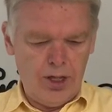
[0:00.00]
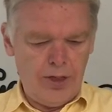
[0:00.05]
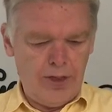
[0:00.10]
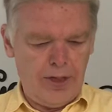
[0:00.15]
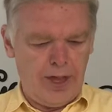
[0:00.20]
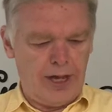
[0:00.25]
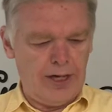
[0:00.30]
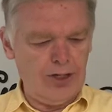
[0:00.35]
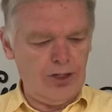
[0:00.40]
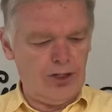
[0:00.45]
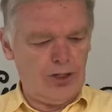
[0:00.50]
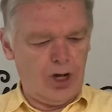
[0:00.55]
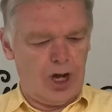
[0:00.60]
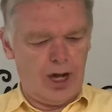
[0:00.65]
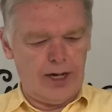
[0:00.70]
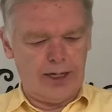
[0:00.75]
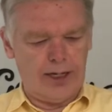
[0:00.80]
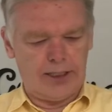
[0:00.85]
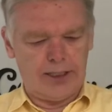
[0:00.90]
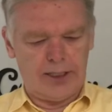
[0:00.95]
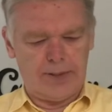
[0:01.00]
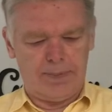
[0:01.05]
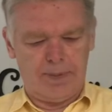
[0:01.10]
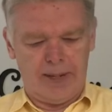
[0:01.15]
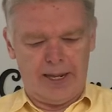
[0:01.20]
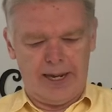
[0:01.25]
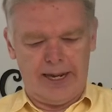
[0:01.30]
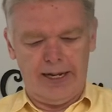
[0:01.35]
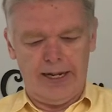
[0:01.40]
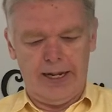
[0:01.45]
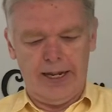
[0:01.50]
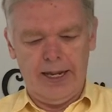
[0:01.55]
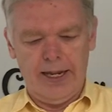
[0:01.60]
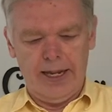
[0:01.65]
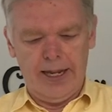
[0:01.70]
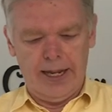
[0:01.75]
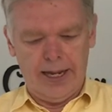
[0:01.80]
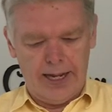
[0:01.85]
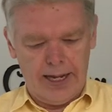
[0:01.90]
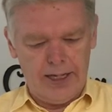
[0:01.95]
Then John explained
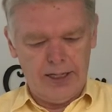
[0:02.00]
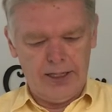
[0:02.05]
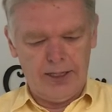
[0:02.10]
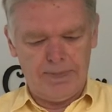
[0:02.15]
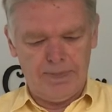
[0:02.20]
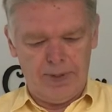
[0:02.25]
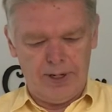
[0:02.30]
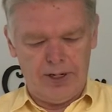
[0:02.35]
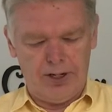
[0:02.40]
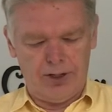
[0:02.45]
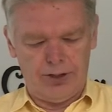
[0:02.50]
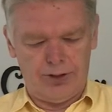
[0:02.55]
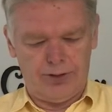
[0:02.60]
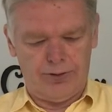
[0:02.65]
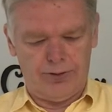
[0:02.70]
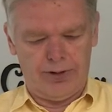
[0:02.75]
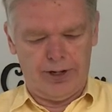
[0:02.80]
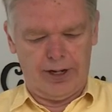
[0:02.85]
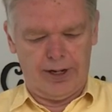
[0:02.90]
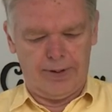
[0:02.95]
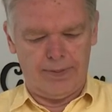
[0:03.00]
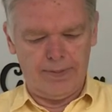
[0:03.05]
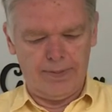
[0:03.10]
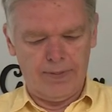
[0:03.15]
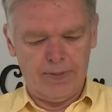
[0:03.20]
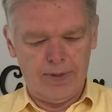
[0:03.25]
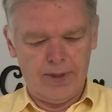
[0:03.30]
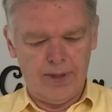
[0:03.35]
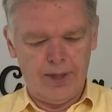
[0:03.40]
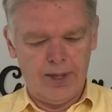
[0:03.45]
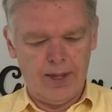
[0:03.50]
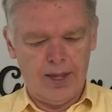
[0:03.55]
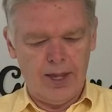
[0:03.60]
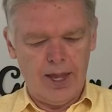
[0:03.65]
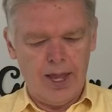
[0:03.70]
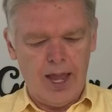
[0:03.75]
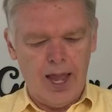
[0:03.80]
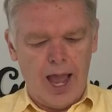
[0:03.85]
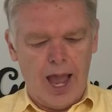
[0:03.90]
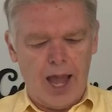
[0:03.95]
his ministry
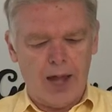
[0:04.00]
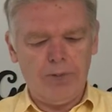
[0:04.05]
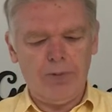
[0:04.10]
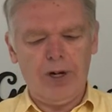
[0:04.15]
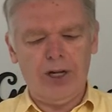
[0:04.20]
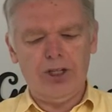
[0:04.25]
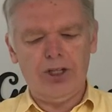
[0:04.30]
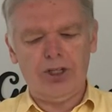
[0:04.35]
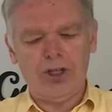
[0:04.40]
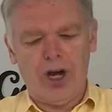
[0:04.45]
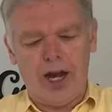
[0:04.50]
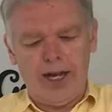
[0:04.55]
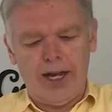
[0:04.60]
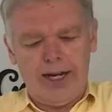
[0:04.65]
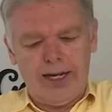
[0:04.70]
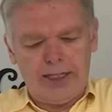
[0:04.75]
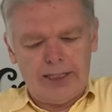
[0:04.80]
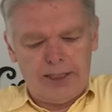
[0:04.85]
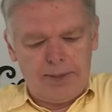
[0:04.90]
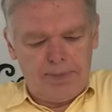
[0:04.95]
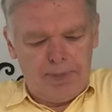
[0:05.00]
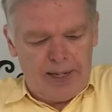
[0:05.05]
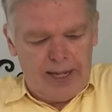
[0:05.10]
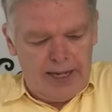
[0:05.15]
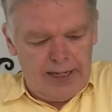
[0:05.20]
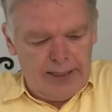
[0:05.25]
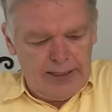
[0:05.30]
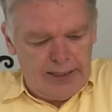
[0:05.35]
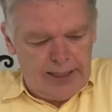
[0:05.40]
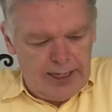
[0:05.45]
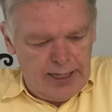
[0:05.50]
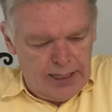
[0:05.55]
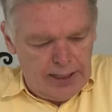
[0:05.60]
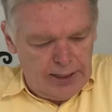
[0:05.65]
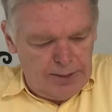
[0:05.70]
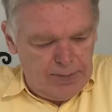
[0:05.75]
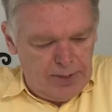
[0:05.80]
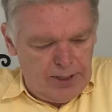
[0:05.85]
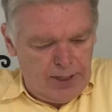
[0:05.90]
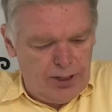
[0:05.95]
and when John explains
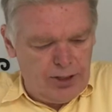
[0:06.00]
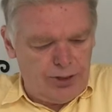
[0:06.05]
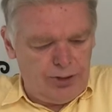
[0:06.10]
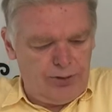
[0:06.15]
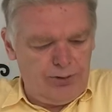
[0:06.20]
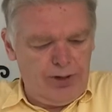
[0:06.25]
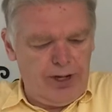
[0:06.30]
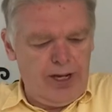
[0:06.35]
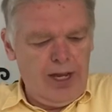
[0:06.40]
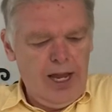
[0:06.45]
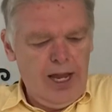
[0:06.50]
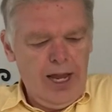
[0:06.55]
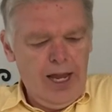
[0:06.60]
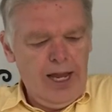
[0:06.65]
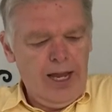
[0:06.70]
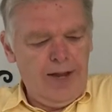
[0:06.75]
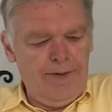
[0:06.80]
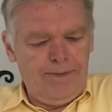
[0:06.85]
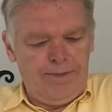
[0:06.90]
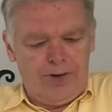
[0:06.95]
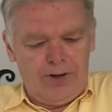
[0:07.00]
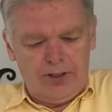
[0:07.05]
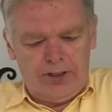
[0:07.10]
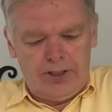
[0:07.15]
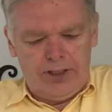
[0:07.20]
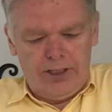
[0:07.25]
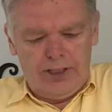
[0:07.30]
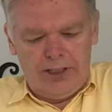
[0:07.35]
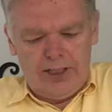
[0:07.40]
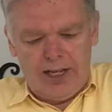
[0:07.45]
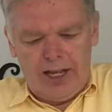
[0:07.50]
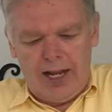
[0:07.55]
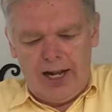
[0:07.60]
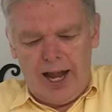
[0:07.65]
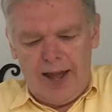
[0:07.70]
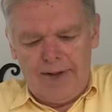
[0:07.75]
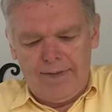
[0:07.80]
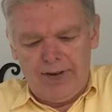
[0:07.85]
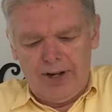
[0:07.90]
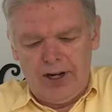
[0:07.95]
his ministry in verses
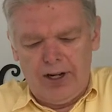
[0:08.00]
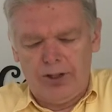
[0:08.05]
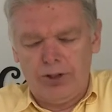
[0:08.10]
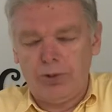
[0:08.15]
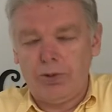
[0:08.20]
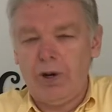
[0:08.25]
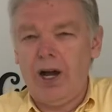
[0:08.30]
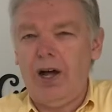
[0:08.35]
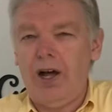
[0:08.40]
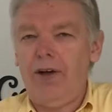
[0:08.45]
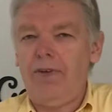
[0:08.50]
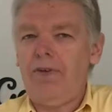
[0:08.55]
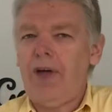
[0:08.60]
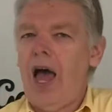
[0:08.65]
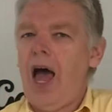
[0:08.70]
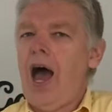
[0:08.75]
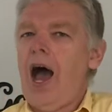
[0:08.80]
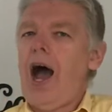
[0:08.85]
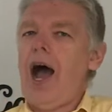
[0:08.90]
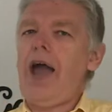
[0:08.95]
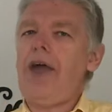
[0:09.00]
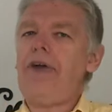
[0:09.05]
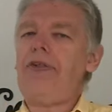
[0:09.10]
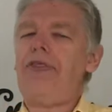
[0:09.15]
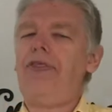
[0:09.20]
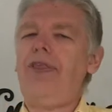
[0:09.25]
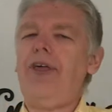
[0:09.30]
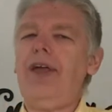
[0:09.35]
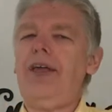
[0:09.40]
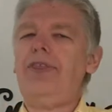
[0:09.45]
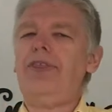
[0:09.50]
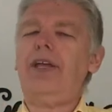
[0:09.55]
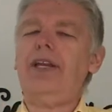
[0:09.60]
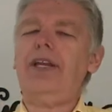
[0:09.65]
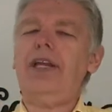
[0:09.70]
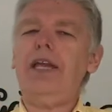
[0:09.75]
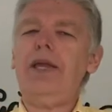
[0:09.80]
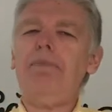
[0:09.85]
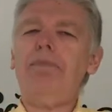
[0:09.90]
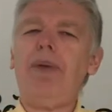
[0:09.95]
11 and 12, I think that
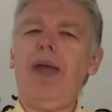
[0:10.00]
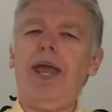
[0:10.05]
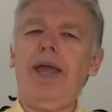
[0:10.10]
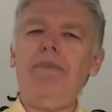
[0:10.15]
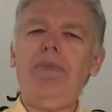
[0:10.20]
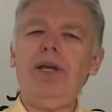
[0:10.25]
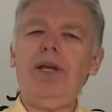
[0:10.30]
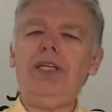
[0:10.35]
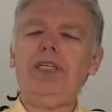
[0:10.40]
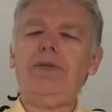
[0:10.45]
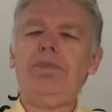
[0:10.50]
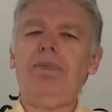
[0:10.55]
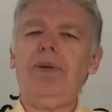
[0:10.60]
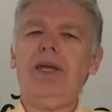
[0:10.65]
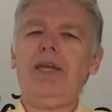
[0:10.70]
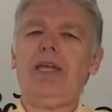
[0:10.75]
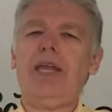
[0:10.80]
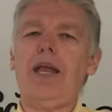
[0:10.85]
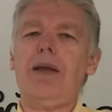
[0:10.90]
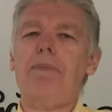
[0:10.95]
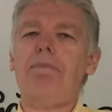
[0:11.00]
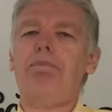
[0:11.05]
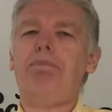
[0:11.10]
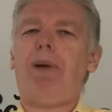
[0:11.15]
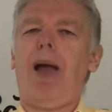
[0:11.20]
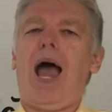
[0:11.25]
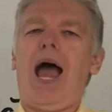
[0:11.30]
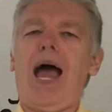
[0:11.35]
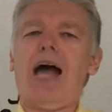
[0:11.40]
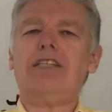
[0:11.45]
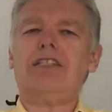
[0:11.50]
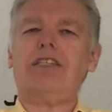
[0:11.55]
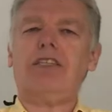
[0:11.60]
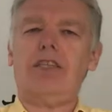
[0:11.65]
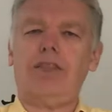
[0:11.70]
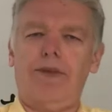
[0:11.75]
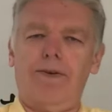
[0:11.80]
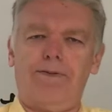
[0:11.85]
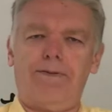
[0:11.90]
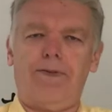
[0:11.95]
he may be speaking
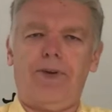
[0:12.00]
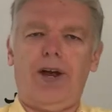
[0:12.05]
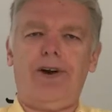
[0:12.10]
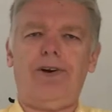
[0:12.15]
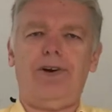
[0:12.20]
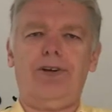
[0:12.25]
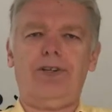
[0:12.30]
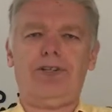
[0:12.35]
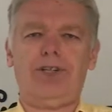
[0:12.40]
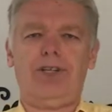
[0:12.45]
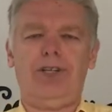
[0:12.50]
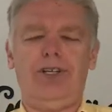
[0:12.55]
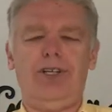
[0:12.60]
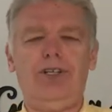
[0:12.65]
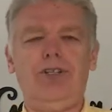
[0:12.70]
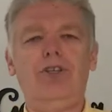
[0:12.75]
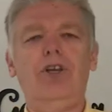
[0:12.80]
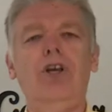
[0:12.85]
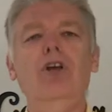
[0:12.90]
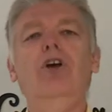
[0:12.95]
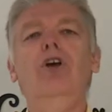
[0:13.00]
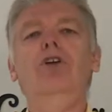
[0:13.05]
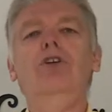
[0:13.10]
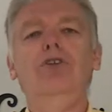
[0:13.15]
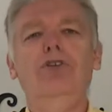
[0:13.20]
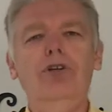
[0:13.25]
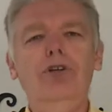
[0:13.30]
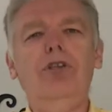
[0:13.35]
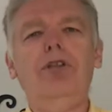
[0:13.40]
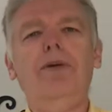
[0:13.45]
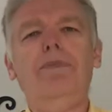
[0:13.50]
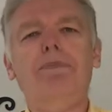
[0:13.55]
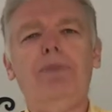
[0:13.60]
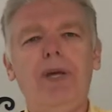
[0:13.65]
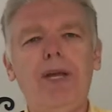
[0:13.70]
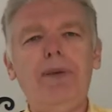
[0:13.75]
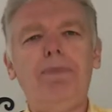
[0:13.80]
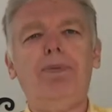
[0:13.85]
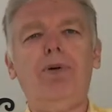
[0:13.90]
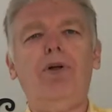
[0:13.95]
past the Pharisees to the
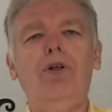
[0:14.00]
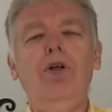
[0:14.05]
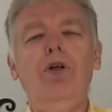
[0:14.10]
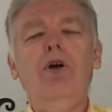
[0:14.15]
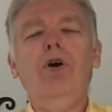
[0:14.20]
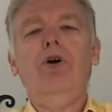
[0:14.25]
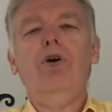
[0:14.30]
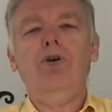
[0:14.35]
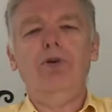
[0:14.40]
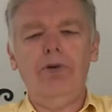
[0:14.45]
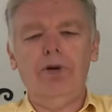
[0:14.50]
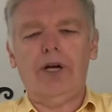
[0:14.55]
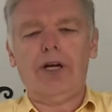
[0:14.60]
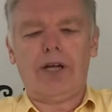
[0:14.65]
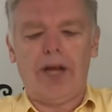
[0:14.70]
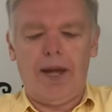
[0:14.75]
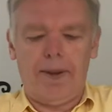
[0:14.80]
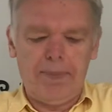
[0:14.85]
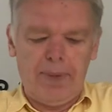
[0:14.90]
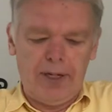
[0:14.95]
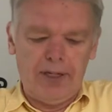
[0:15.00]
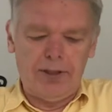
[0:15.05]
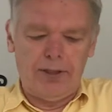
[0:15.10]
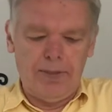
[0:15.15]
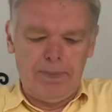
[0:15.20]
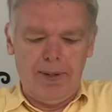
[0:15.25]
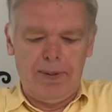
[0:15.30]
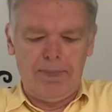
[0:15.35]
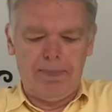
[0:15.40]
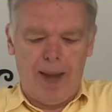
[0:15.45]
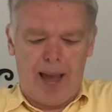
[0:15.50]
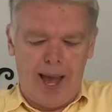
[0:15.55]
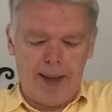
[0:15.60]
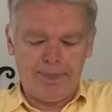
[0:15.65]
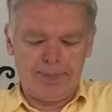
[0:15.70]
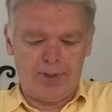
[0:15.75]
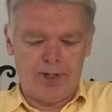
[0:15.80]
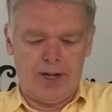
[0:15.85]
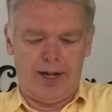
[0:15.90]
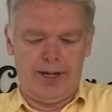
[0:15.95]
people who are coming to be
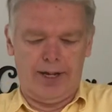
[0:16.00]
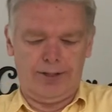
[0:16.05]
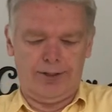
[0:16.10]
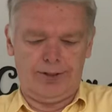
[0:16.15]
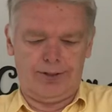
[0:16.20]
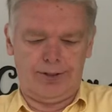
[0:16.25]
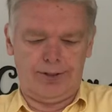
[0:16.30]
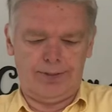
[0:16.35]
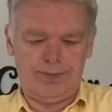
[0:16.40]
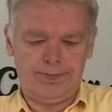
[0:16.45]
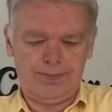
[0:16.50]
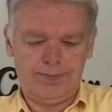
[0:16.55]
baptized.